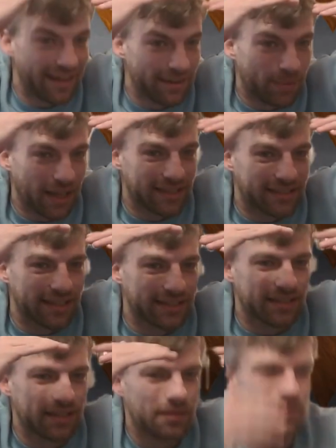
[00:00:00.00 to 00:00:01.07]
in
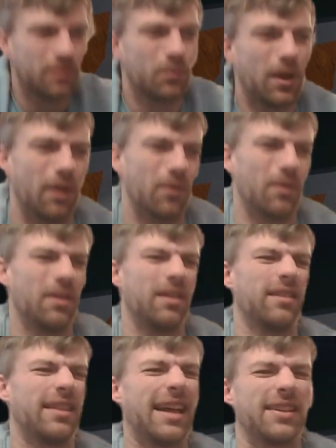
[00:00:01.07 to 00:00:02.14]
places. Well,
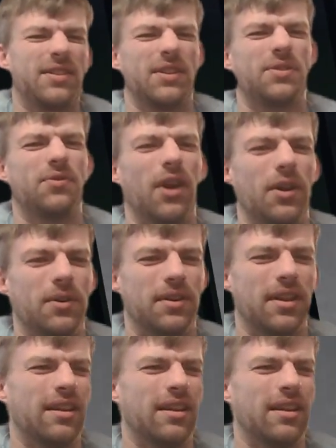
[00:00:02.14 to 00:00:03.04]
that's just rude.